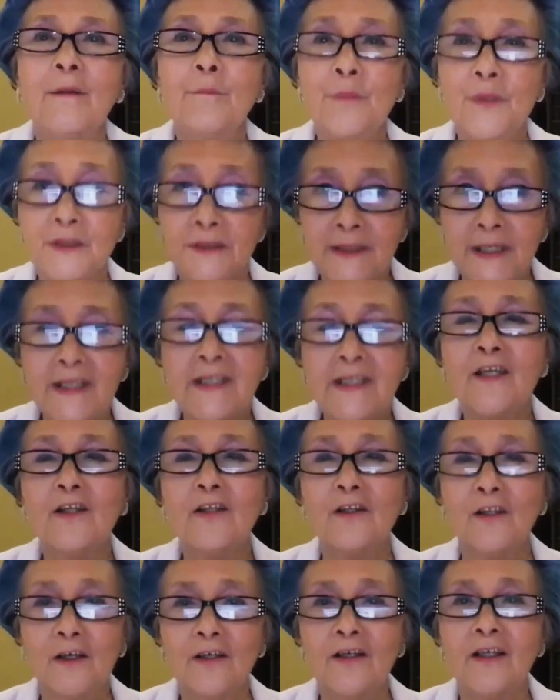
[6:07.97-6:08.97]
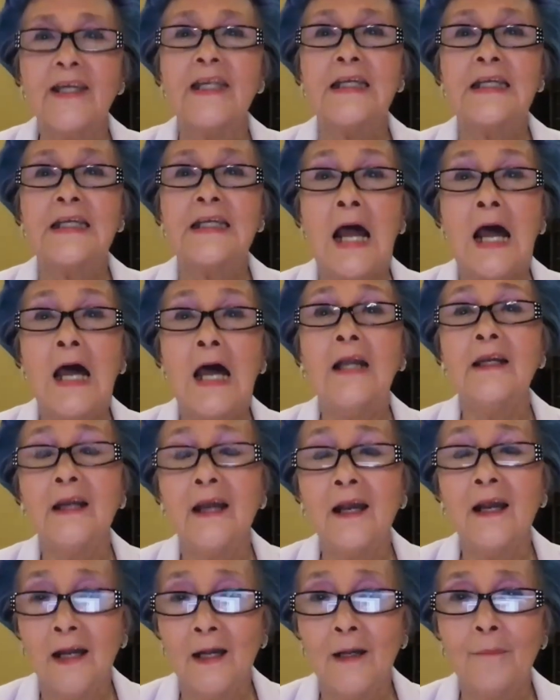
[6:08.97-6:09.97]
particularly got
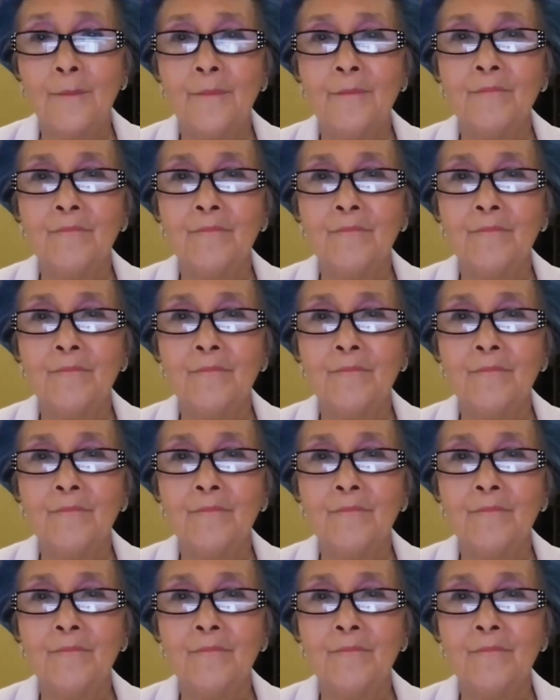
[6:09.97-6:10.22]
up